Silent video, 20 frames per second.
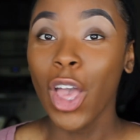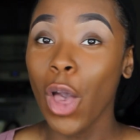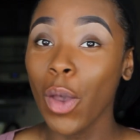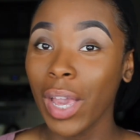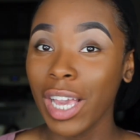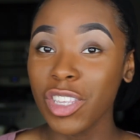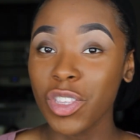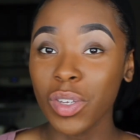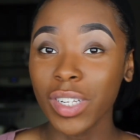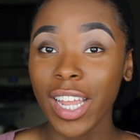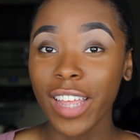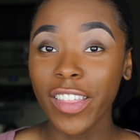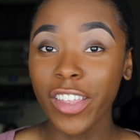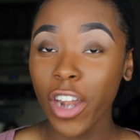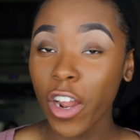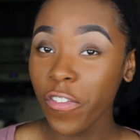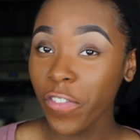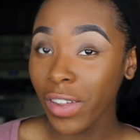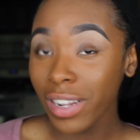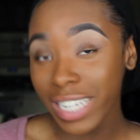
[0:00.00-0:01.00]
Okay, so now that
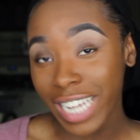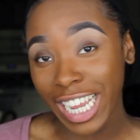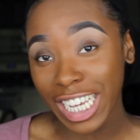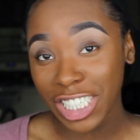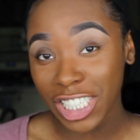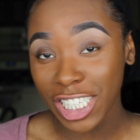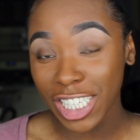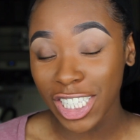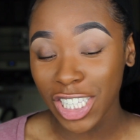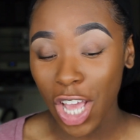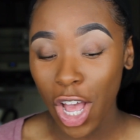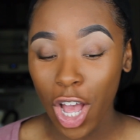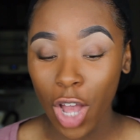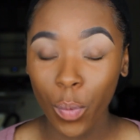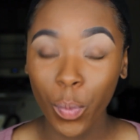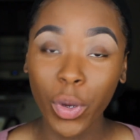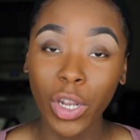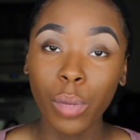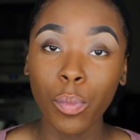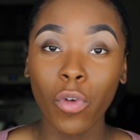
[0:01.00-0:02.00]
our foundation's
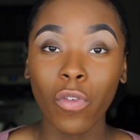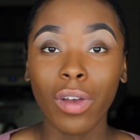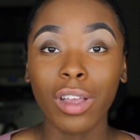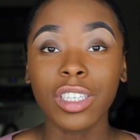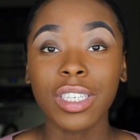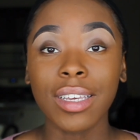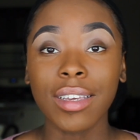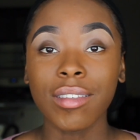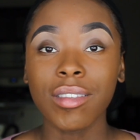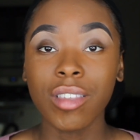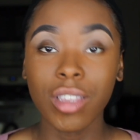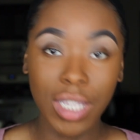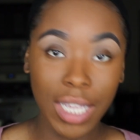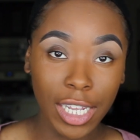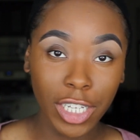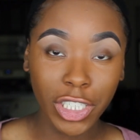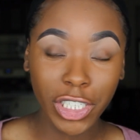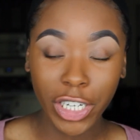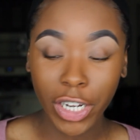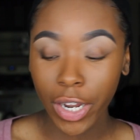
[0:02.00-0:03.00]
on, we're gonna move on to
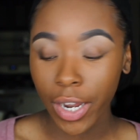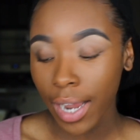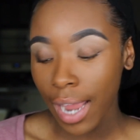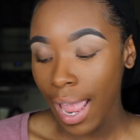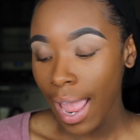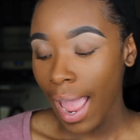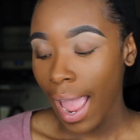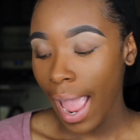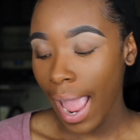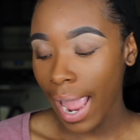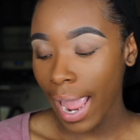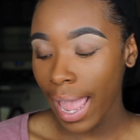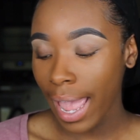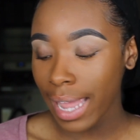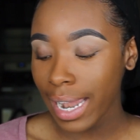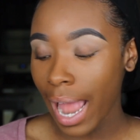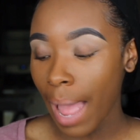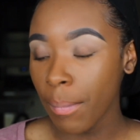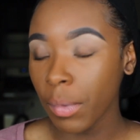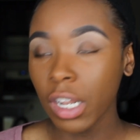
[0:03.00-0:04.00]
concealer.
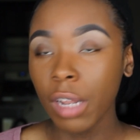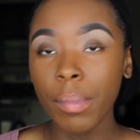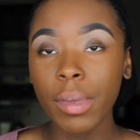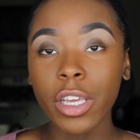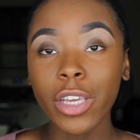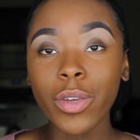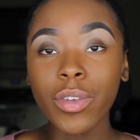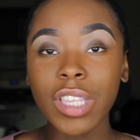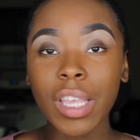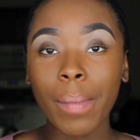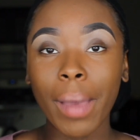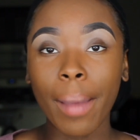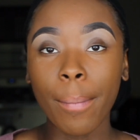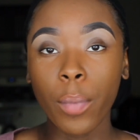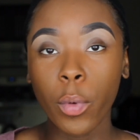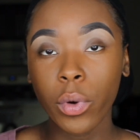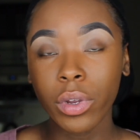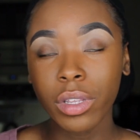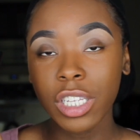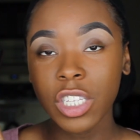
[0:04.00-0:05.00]
And I'm gonna be using my
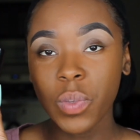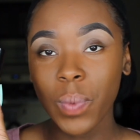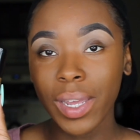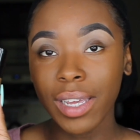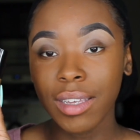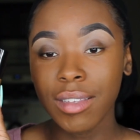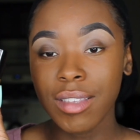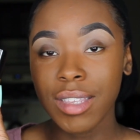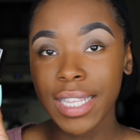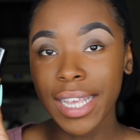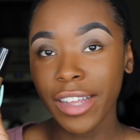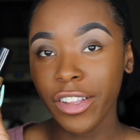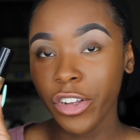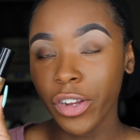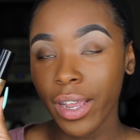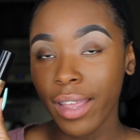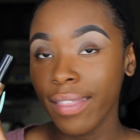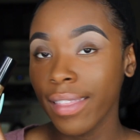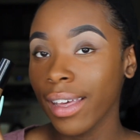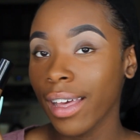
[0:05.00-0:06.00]
Born This Way concealer
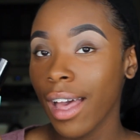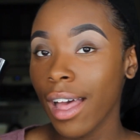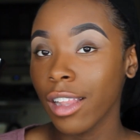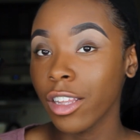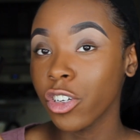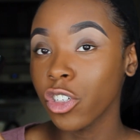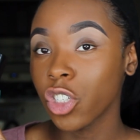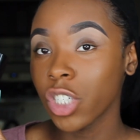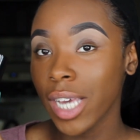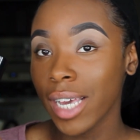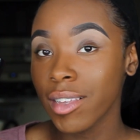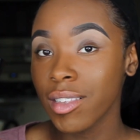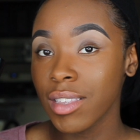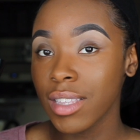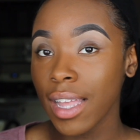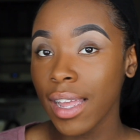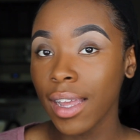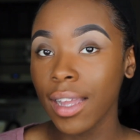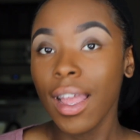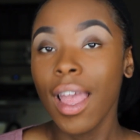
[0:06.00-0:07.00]
in the color
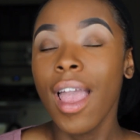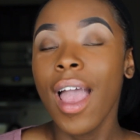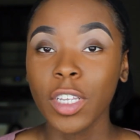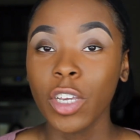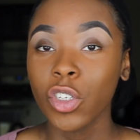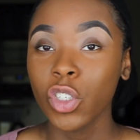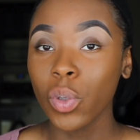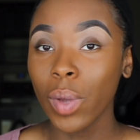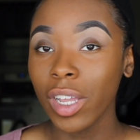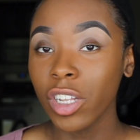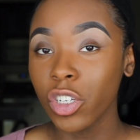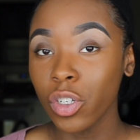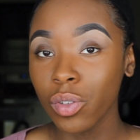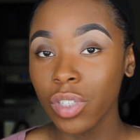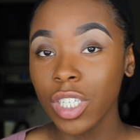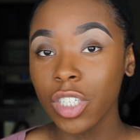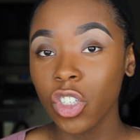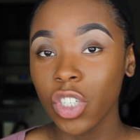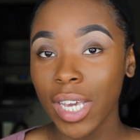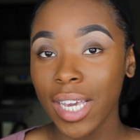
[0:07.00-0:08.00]
Chestnut. So I do
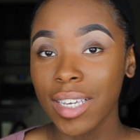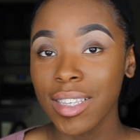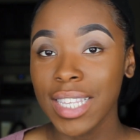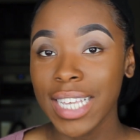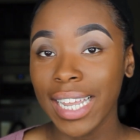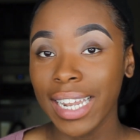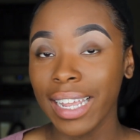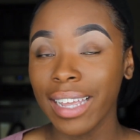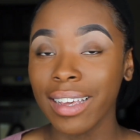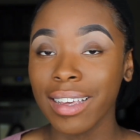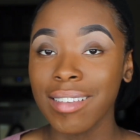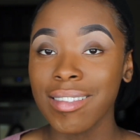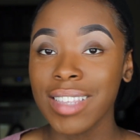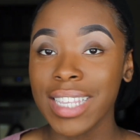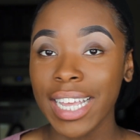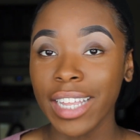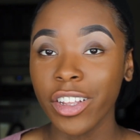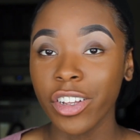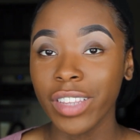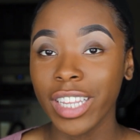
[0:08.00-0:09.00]
suggest getting a
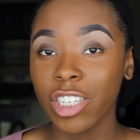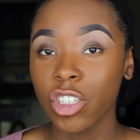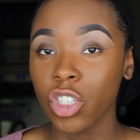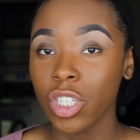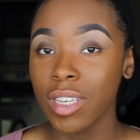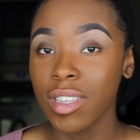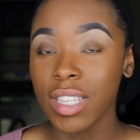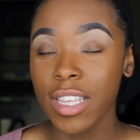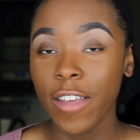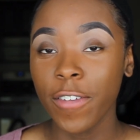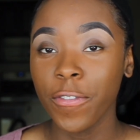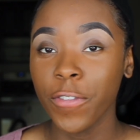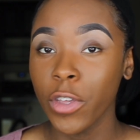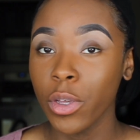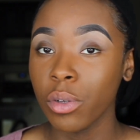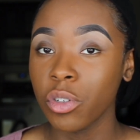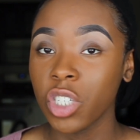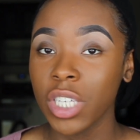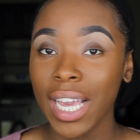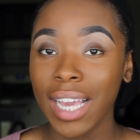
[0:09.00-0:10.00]
concealer that's just a
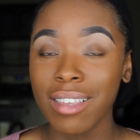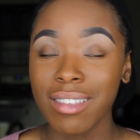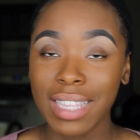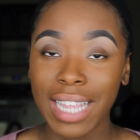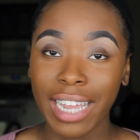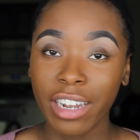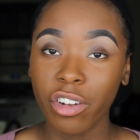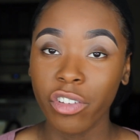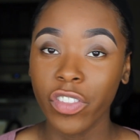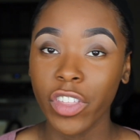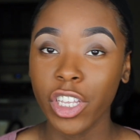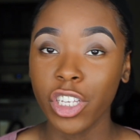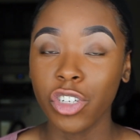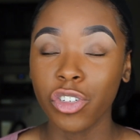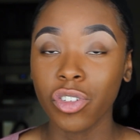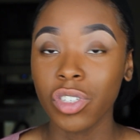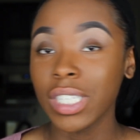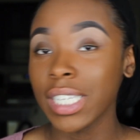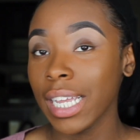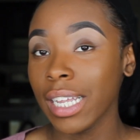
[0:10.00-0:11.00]
few shades lighter than
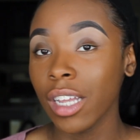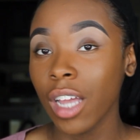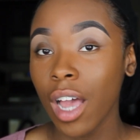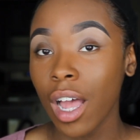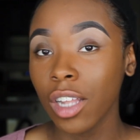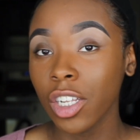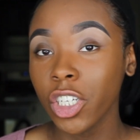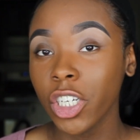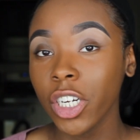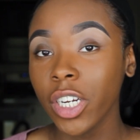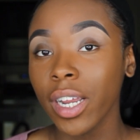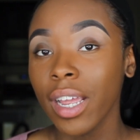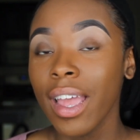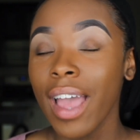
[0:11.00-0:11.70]
your skin color.